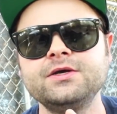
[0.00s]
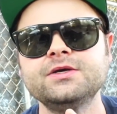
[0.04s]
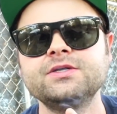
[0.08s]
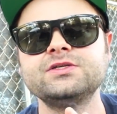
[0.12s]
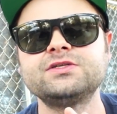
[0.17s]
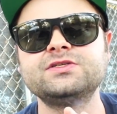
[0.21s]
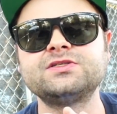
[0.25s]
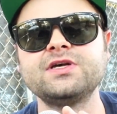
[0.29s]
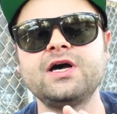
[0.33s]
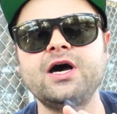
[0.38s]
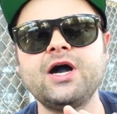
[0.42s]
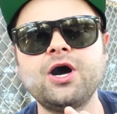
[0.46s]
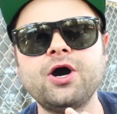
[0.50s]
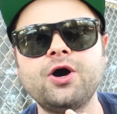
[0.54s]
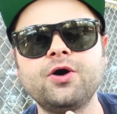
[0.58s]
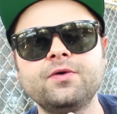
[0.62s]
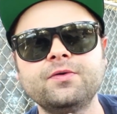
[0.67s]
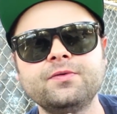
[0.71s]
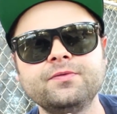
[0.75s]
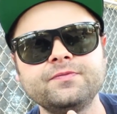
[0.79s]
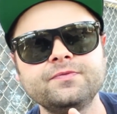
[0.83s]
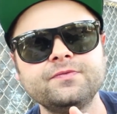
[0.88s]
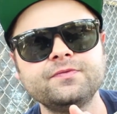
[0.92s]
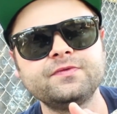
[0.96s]
So
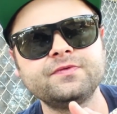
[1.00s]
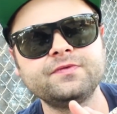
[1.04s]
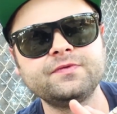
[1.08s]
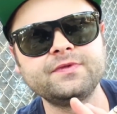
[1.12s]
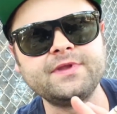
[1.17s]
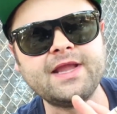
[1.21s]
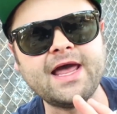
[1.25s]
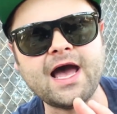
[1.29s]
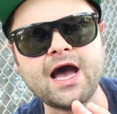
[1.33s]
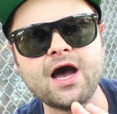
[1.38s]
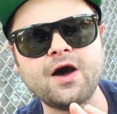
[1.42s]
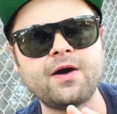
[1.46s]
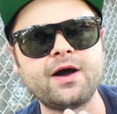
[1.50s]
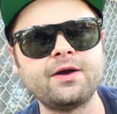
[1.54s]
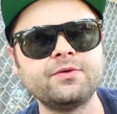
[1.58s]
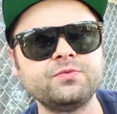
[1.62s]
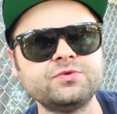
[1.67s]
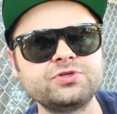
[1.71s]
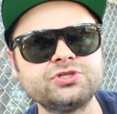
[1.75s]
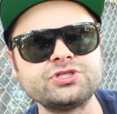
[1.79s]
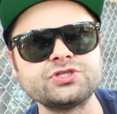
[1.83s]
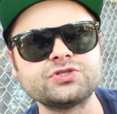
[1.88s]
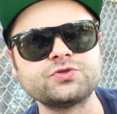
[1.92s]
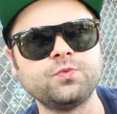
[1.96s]
now I
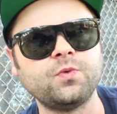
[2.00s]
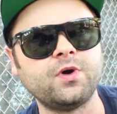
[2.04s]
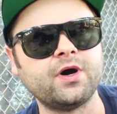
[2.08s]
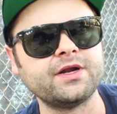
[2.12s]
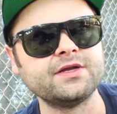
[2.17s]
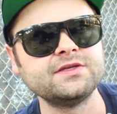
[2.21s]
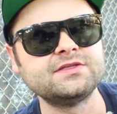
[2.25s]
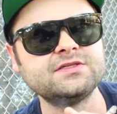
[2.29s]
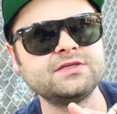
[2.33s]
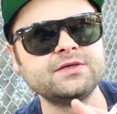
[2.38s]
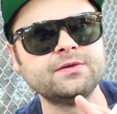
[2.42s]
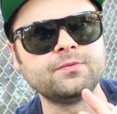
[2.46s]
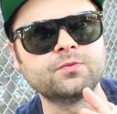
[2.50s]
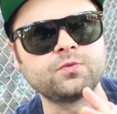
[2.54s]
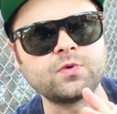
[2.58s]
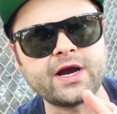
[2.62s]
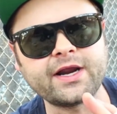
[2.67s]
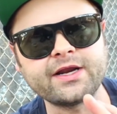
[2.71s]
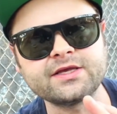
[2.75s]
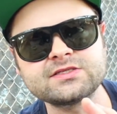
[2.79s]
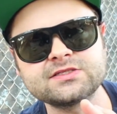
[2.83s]
just wanted to write a